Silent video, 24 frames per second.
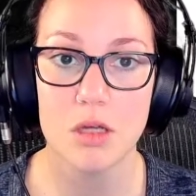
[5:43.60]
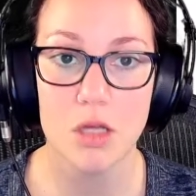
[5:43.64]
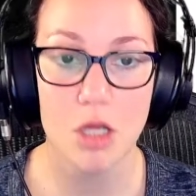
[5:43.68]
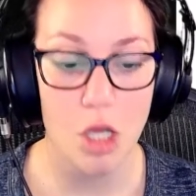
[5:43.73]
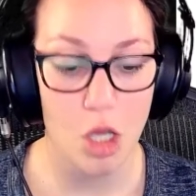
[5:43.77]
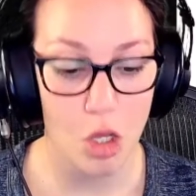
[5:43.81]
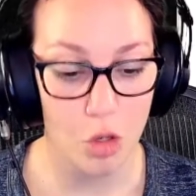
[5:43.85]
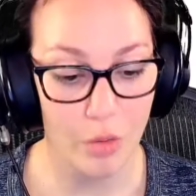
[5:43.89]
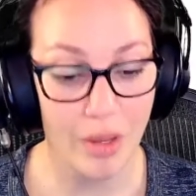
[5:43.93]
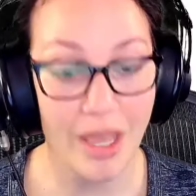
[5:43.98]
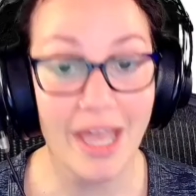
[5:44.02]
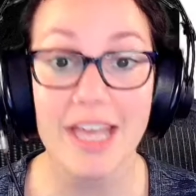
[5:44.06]

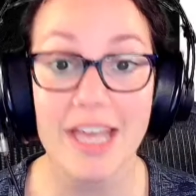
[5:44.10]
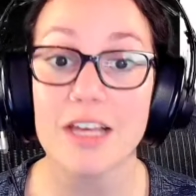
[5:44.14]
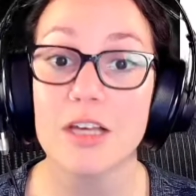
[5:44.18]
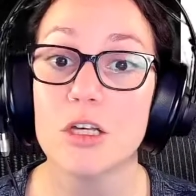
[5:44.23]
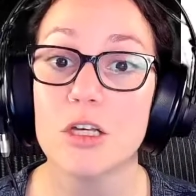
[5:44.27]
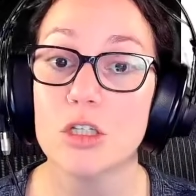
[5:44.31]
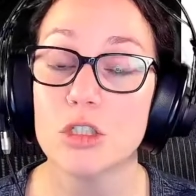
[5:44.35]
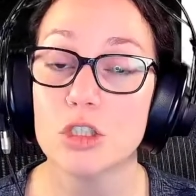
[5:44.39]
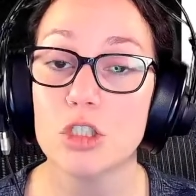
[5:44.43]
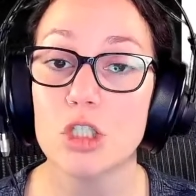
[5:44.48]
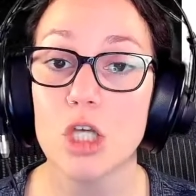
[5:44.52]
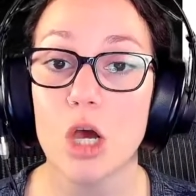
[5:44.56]
Okay,
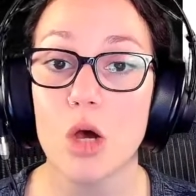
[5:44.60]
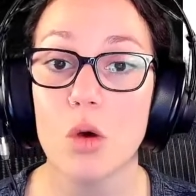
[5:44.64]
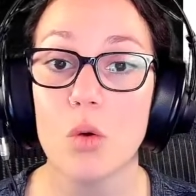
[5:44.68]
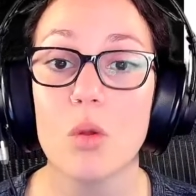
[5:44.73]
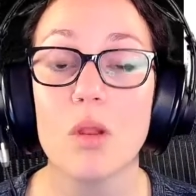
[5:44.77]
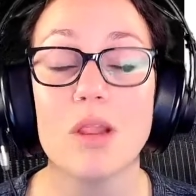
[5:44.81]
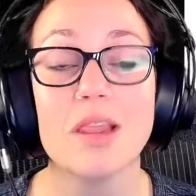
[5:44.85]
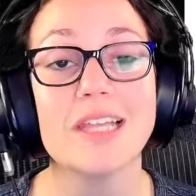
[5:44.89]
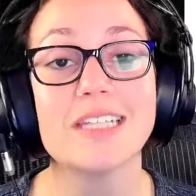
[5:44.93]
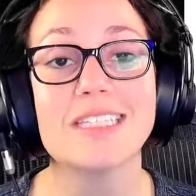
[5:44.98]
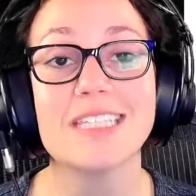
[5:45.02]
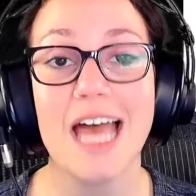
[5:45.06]
so
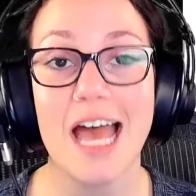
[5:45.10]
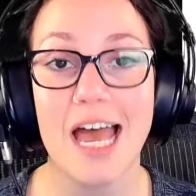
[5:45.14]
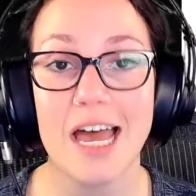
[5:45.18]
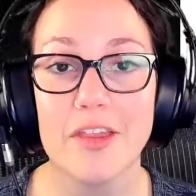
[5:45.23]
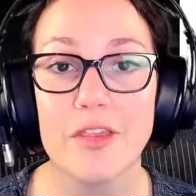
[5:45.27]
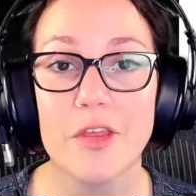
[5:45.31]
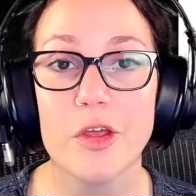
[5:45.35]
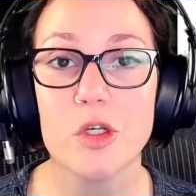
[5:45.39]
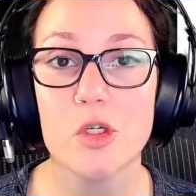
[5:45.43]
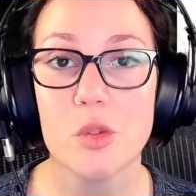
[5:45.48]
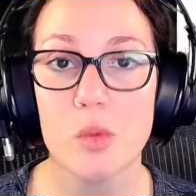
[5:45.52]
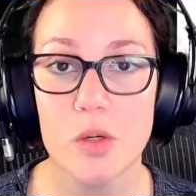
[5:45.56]
let's add
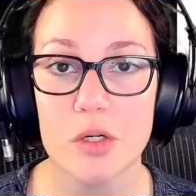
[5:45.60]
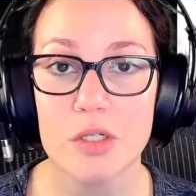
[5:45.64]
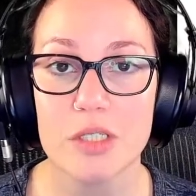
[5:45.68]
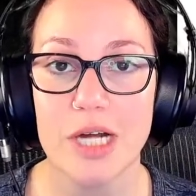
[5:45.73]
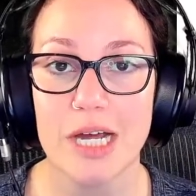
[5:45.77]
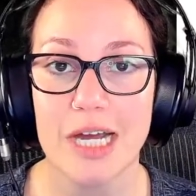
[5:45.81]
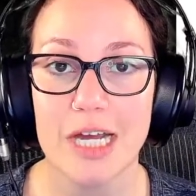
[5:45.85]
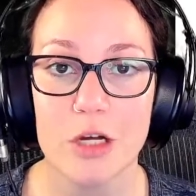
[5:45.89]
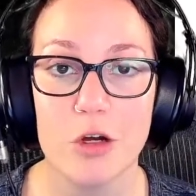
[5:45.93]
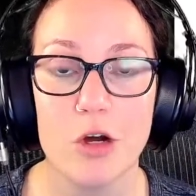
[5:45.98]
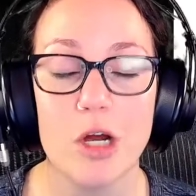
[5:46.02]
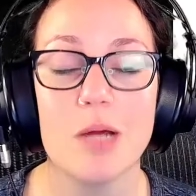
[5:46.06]
that to our
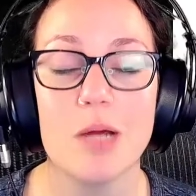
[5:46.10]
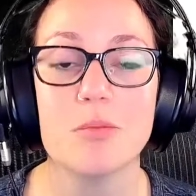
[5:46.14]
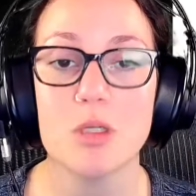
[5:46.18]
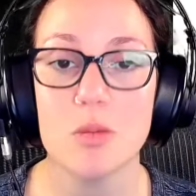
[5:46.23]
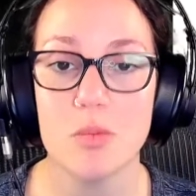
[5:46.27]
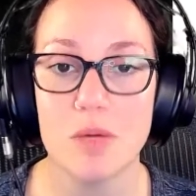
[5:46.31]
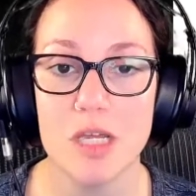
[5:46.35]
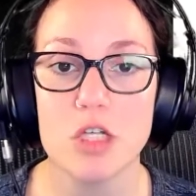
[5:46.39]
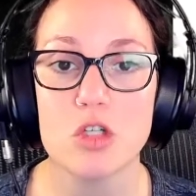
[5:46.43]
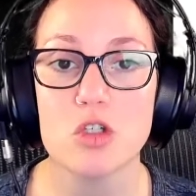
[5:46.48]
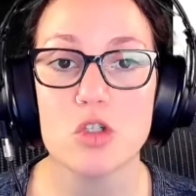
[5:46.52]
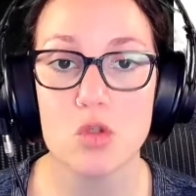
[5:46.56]
diagram to
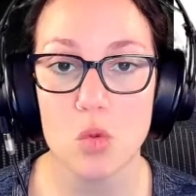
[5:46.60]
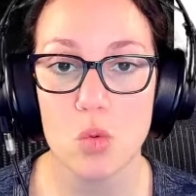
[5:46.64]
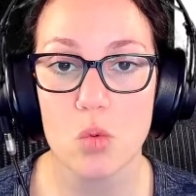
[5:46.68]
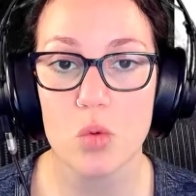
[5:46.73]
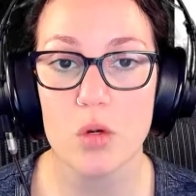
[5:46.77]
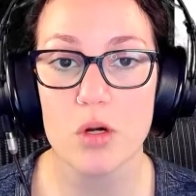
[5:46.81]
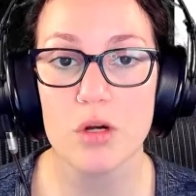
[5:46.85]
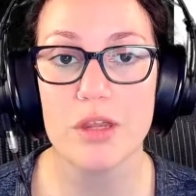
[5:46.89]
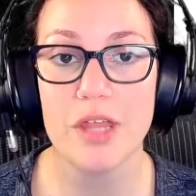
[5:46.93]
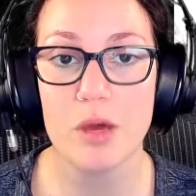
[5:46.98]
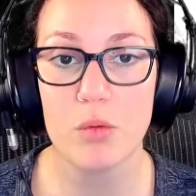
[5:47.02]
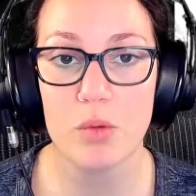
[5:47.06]
make sure
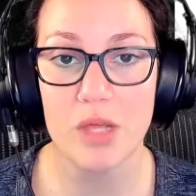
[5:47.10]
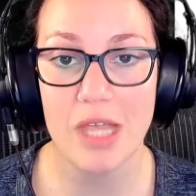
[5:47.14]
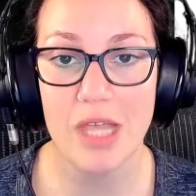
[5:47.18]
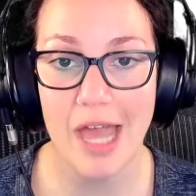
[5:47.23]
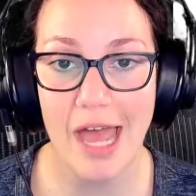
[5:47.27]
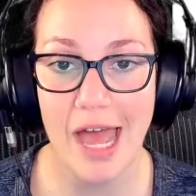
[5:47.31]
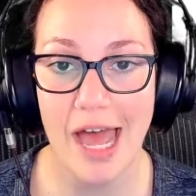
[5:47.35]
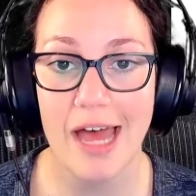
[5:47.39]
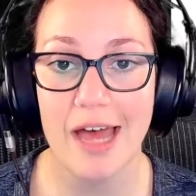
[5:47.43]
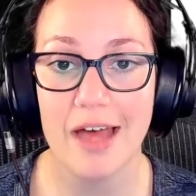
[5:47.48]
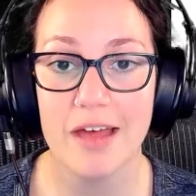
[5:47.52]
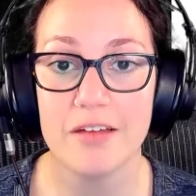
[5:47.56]
that we
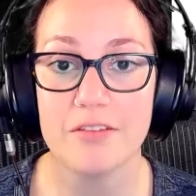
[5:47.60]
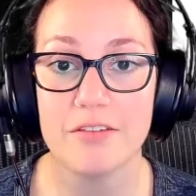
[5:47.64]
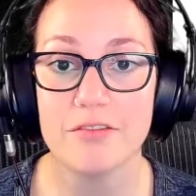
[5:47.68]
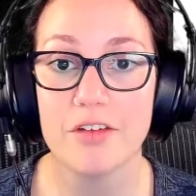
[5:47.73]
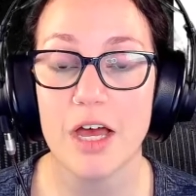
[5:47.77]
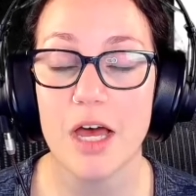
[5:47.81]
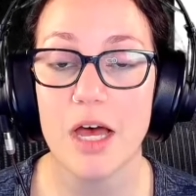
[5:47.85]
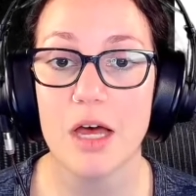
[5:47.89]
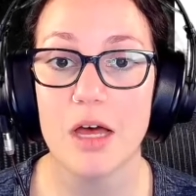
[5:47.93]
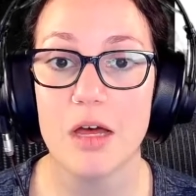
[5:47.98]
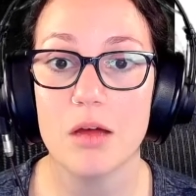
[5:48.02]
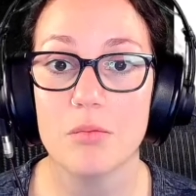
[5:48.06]
have
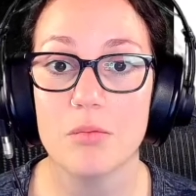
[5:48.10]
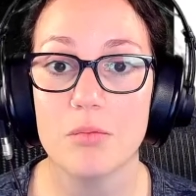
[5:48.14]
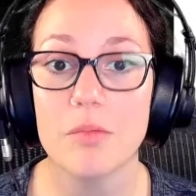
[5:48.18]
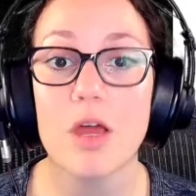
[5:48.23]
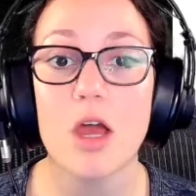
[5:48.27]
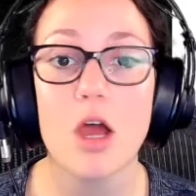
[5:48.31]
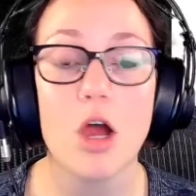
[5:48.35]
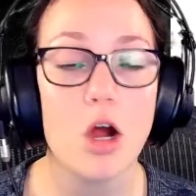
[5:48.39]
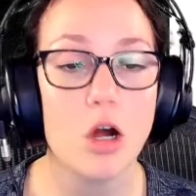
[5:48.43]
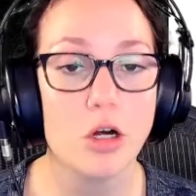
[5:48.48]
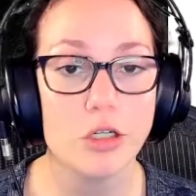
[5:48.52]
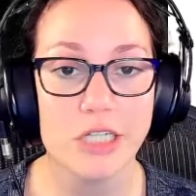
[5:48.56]

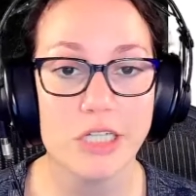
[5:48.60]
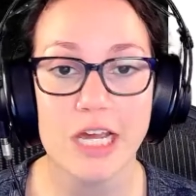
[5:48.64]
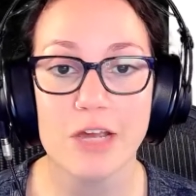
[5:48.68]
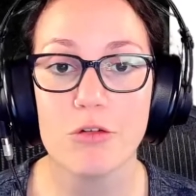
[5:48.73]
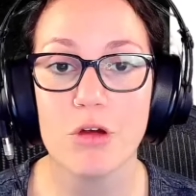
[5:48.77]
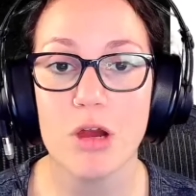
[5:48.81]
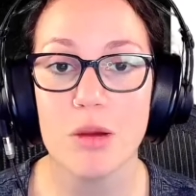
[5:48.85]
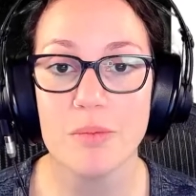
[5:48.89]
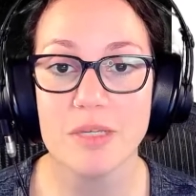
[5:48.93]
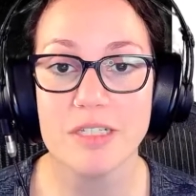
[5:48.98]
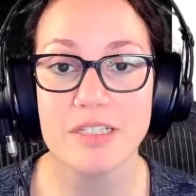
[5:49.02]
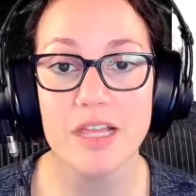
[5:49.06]
our
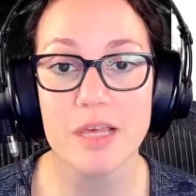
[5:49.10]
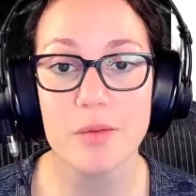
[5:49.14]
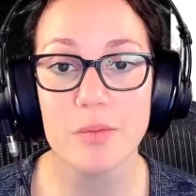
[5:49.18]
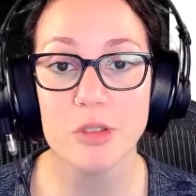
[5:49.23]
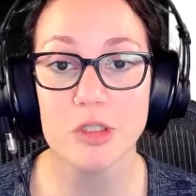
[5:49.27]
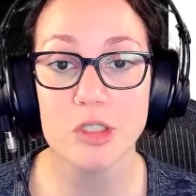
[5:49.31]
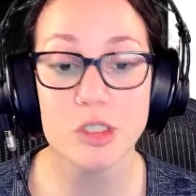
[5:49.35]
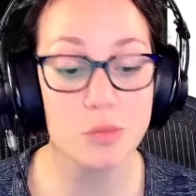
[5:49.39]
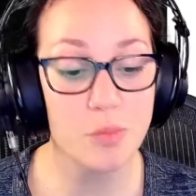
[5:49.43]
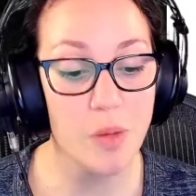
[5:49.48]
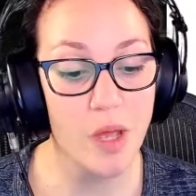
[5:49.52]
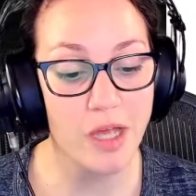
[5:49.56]
diagram as labeled
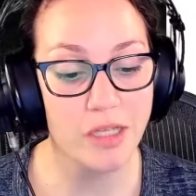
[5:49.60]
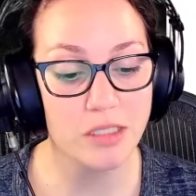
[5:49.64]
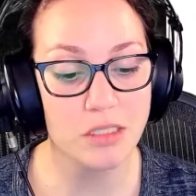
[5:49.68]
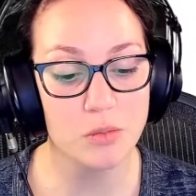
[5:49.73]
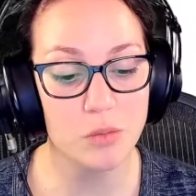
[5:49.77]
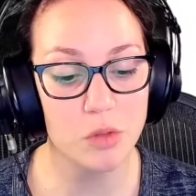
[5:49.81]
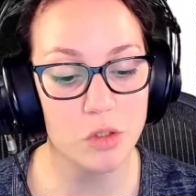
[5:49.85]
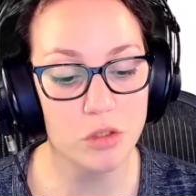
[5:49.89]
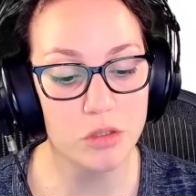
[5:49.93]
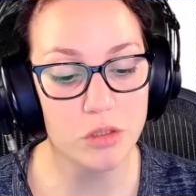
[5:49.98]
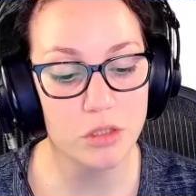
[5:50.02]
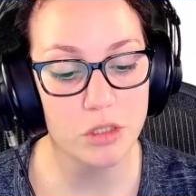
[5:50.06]
as
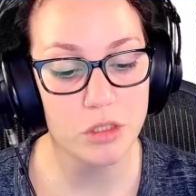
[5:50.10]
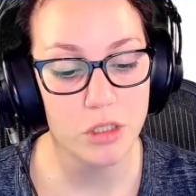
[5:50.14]
possible.